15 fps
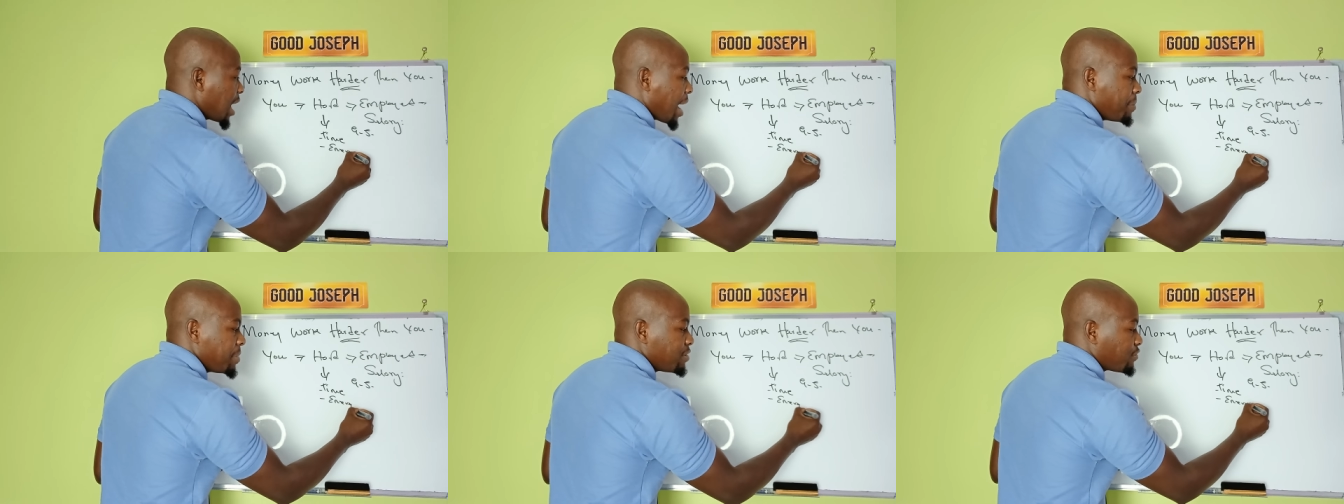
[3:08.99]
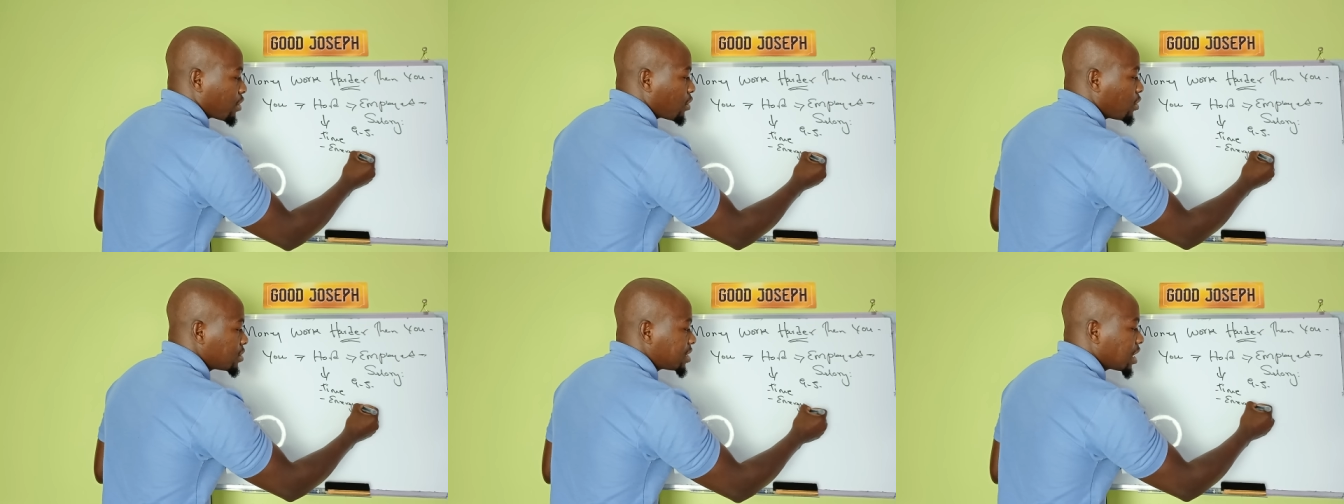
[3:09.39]
I mean, for
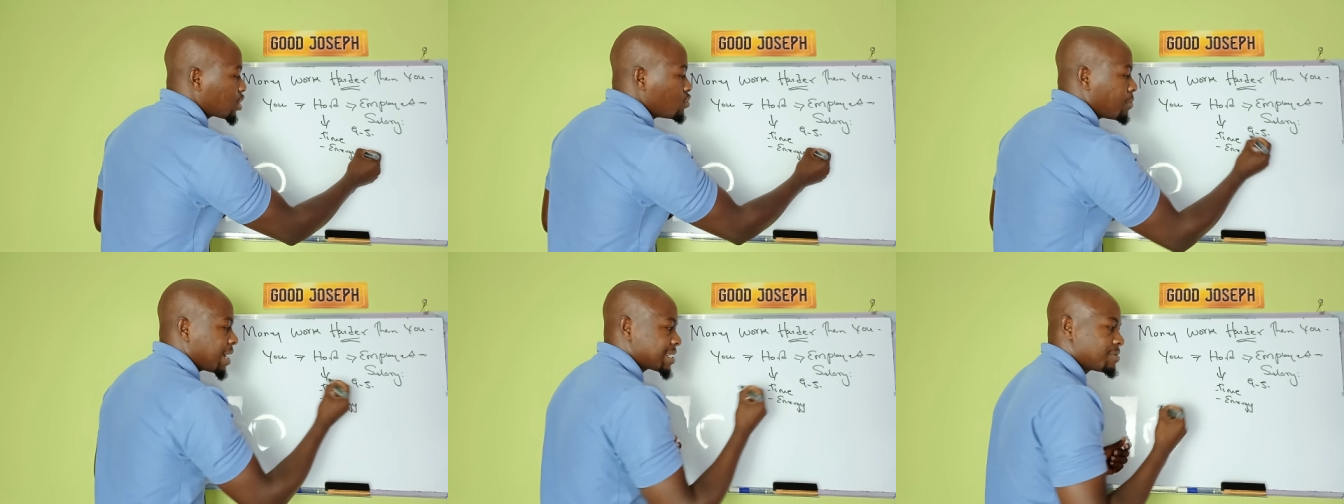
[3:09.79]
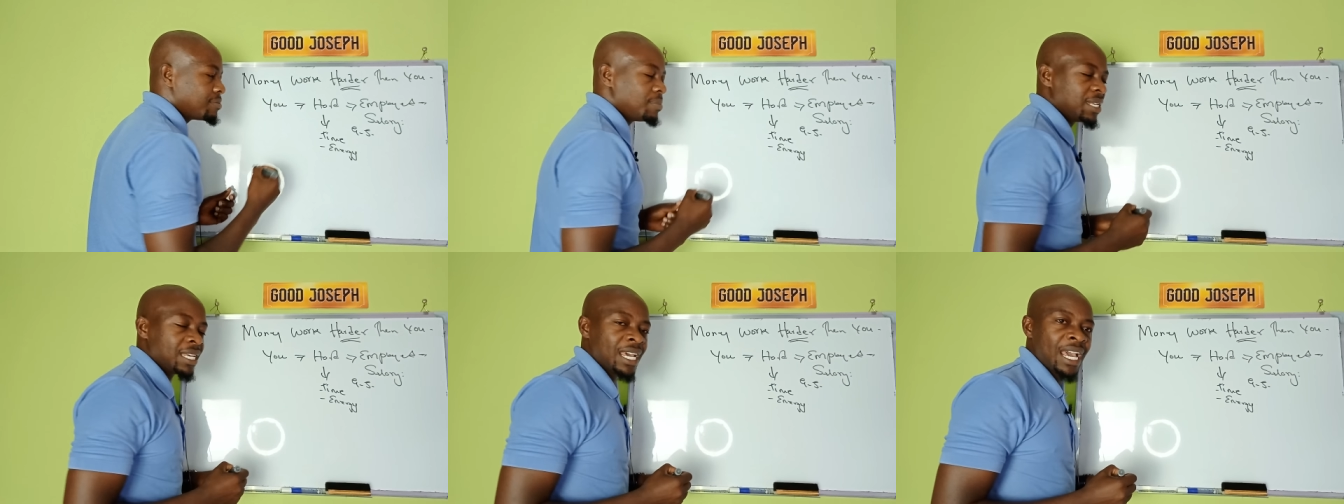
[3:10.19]
God's sake, you
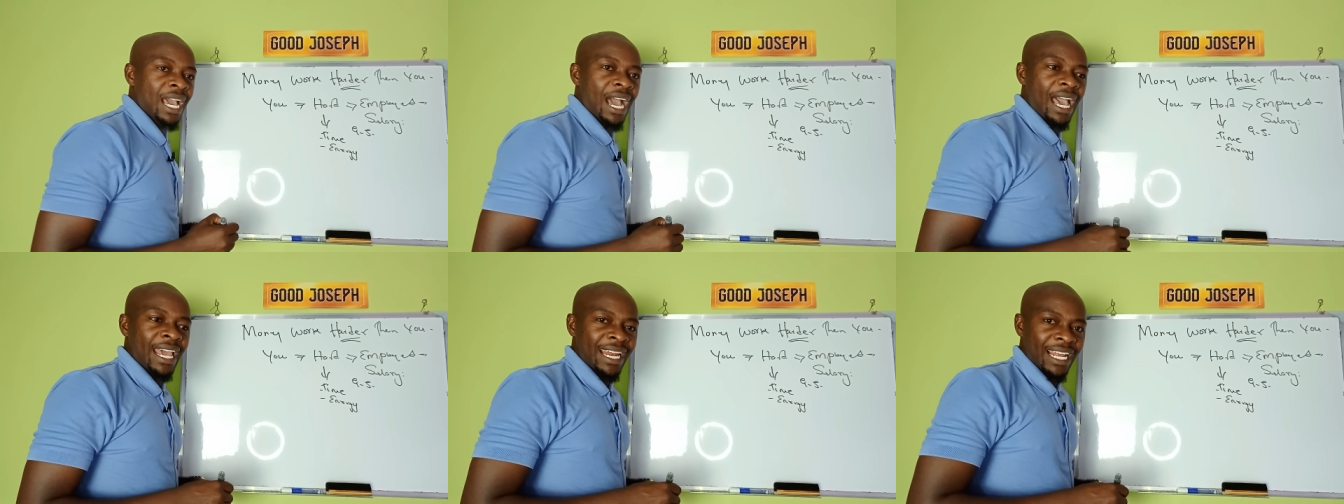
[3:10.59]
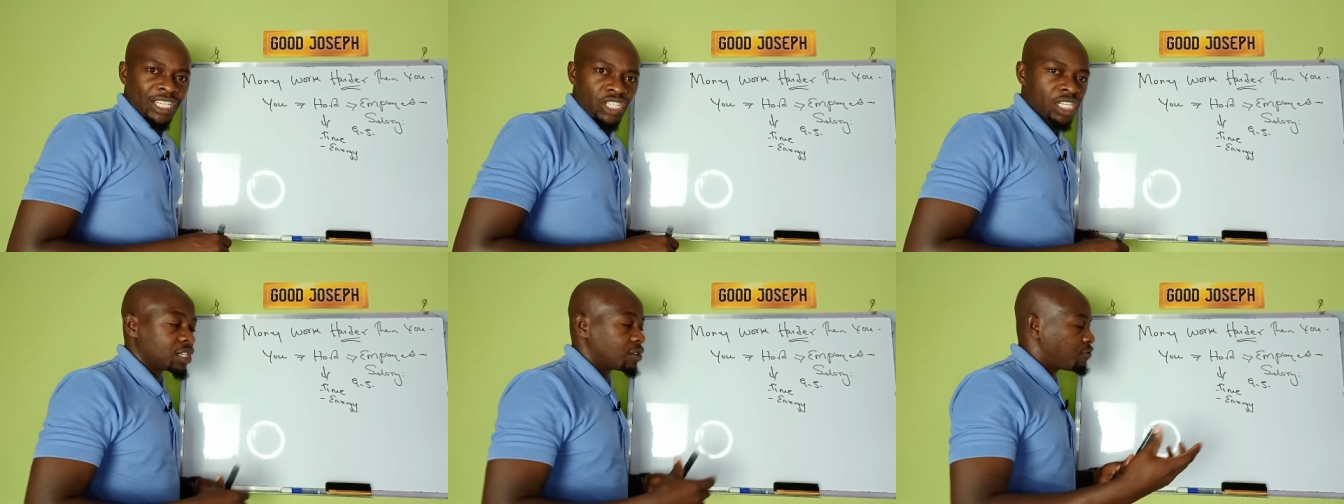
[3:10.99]
must be
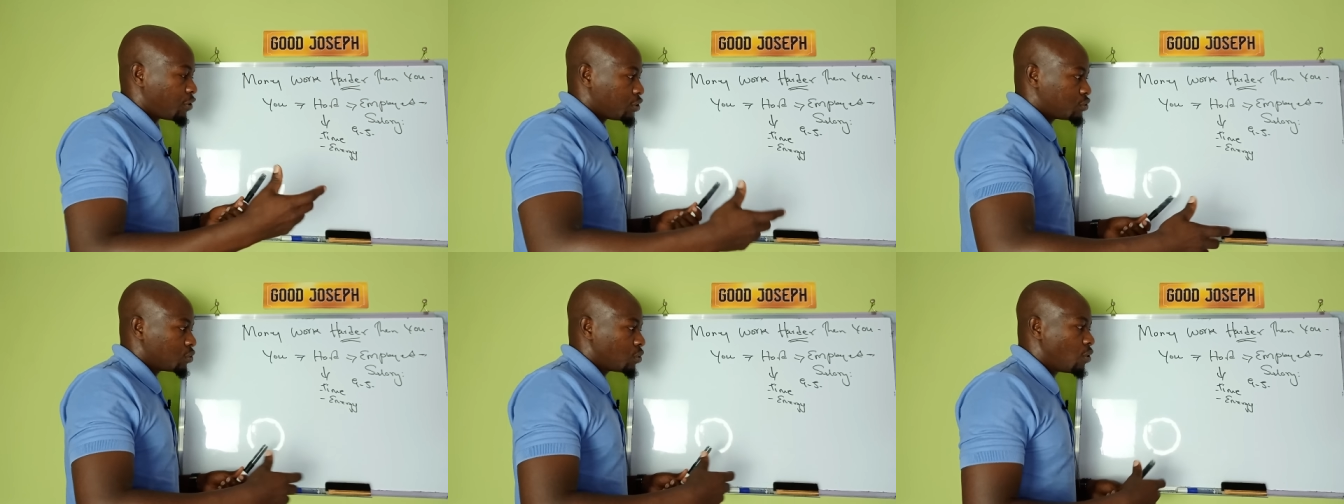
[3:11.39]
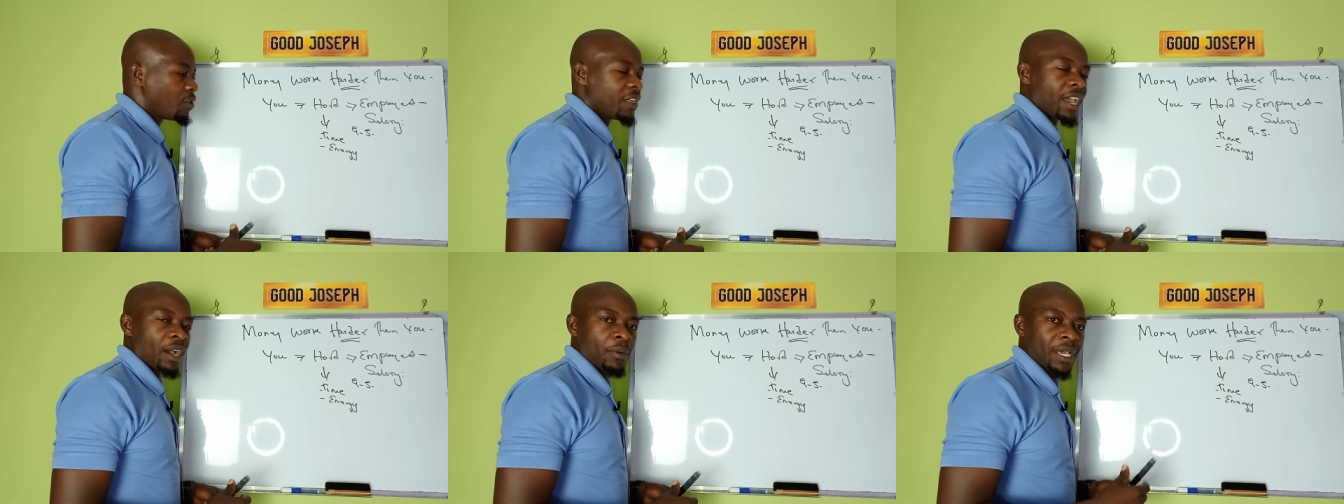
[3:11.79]
energetic for you to go
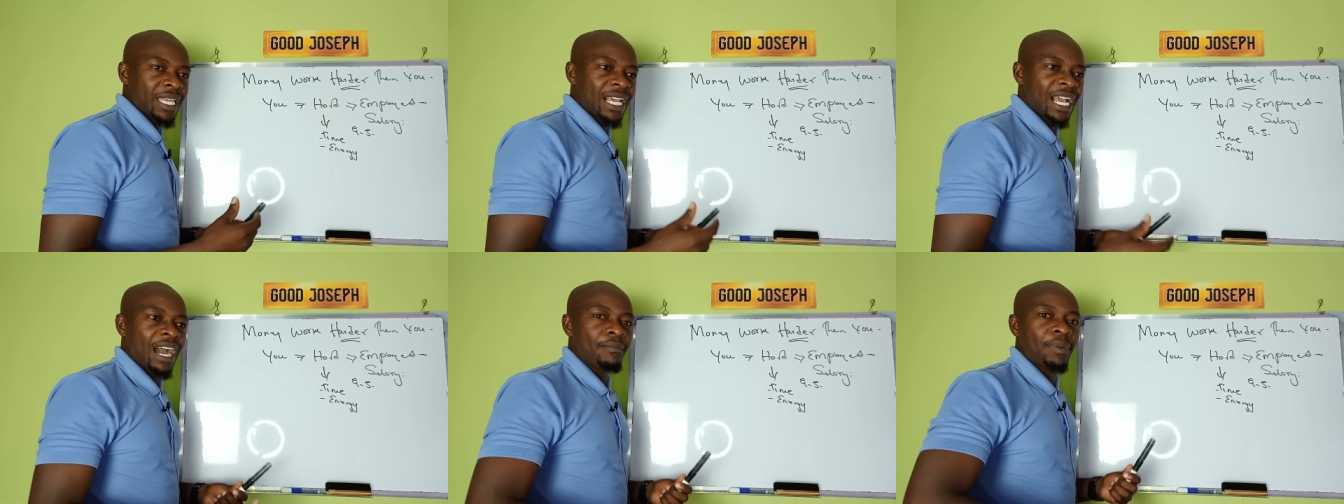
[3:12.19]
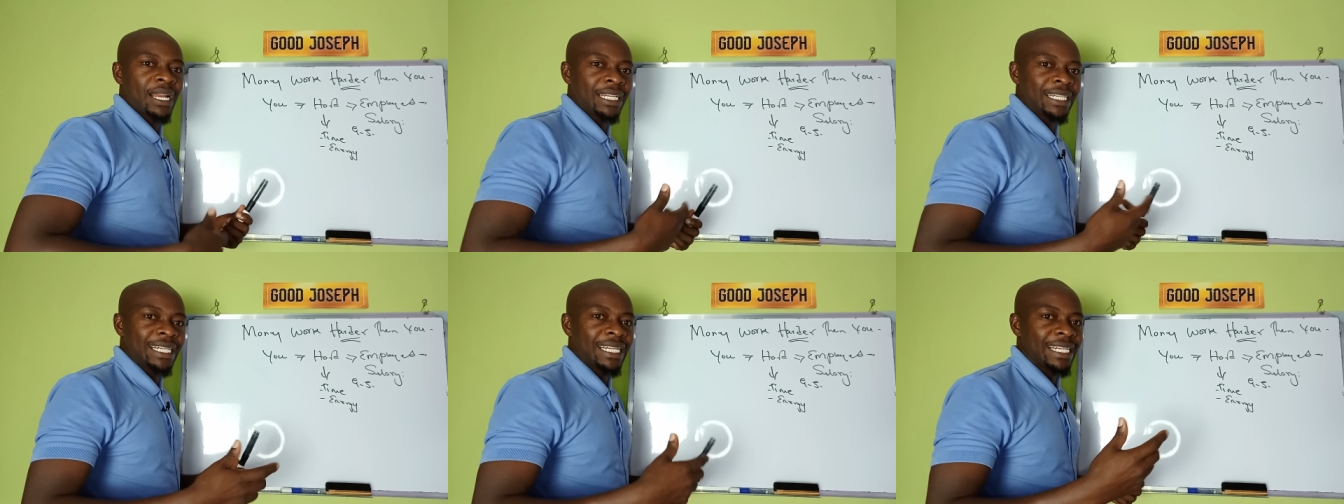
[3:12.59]
there, waking up
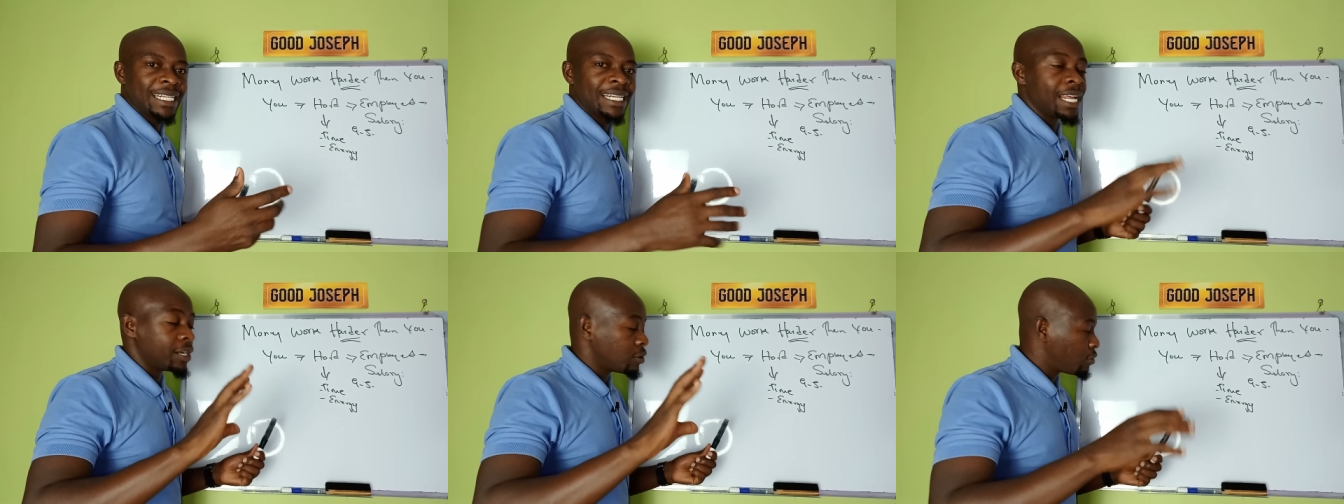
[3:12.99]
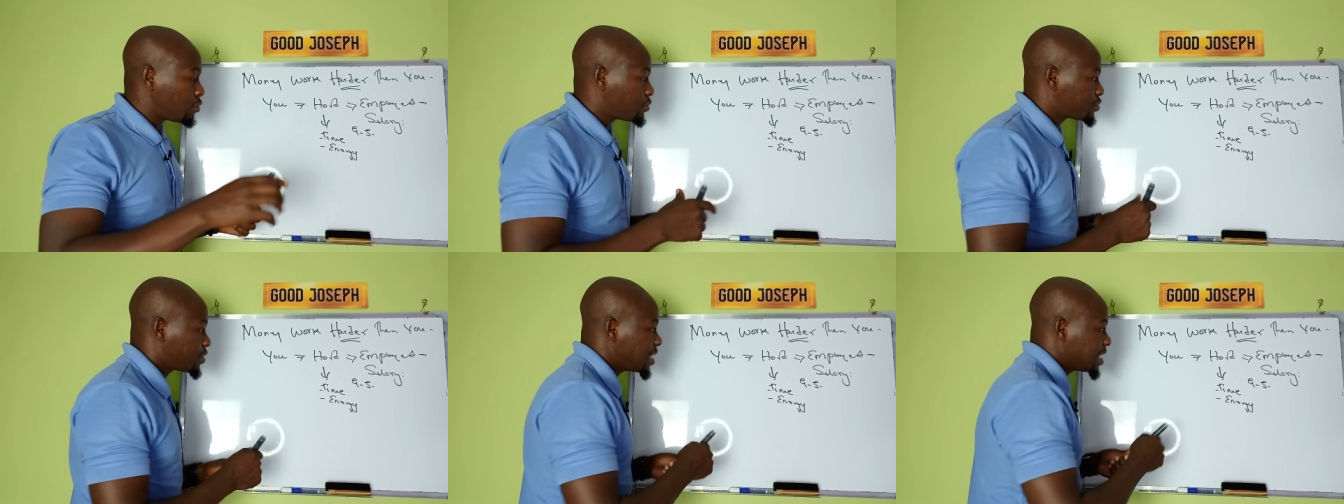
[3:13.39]
early, and all
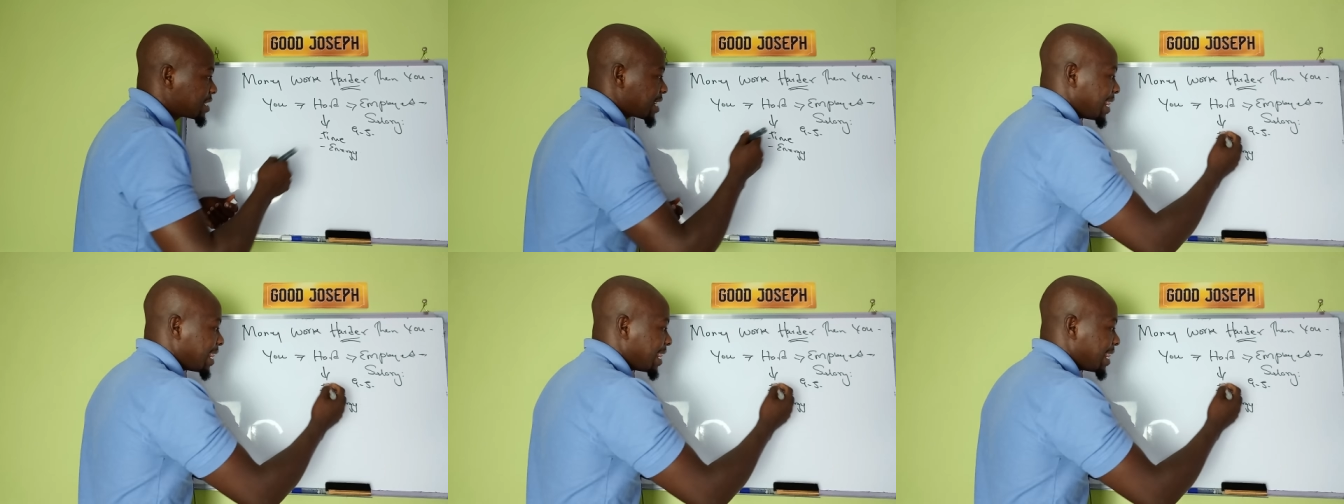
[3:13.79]
those things.